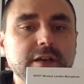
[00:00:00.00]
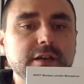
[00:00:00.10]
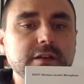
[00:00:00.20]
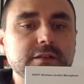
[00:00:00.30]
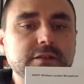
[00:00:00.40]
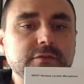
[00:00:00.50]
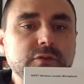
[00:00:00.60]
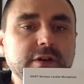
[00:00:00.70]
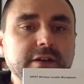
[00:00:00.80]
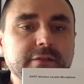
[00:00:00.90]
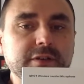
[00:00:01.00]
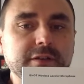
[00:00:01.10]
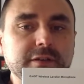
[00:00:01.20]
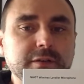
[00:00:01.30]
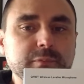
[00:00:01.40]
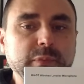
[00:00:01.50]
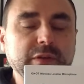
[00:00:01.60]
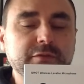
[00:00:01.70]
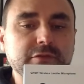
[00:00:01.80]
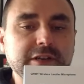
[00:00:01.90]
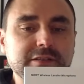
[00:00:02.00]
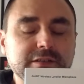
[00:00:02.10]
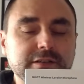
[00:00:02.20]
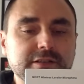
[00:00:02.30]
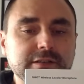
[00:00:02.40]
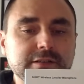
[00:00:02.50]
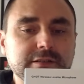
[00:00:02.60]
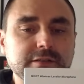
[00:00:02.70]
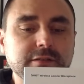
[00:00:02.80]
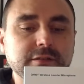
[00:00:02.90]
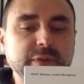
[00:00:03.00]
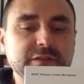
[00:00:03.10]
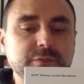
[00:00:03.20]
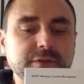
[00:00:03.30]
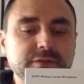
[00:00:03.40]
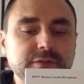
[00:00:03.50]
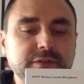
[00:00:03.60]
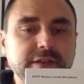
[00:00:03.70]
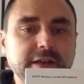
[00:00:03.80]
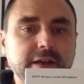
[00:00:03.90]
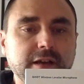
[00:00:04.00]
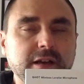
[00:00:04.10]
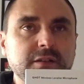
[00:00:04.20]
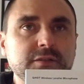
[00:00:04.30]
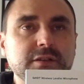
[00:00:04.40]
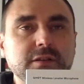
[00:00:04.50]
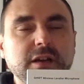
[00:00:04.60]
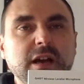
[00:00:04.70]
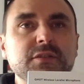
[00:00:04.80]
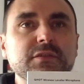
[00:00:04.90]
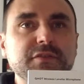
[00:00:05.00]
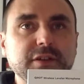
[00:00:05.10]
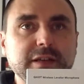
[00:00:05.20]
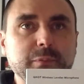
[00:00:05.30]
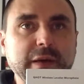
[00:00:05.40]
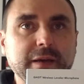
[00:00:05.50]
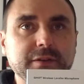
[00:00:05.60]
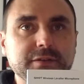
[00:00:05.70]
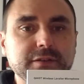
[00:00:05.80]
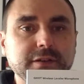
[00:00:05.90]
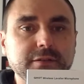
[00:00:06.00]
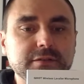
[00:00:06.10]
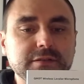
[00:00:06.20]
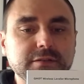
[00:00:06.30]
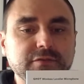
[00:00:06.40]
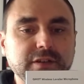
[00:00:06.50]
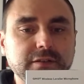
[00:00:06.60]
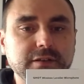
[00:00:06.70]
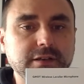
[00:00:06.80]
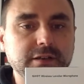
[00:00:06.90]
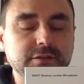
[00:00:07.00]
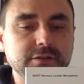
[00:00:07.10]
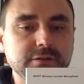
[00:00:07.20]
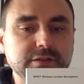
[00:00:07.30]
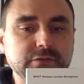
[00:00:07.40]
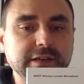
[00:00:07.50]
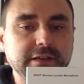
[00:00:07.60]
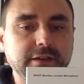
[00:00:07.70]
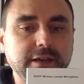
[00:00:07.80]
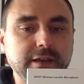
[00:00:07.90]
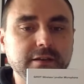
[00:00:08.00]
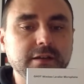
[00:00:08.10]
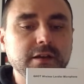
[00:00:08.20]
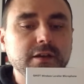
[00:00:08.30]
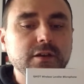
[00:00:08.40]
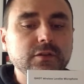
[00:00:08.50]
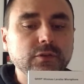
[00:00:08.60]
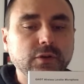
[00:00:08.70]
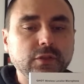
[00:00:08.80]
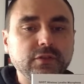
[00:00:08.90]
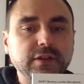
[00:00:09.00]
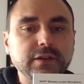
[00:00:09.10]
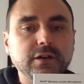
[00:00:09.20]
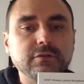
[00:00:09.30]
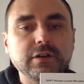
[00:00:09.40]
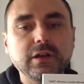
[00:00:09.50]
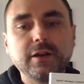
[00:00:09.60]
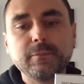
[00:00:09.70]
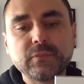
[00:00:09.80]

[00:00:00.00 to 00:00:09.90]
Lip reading: So I thought I'd have a bit of a research into the best ones on there under £30, you know, something that I can use every now and again, not the thing that I rely on.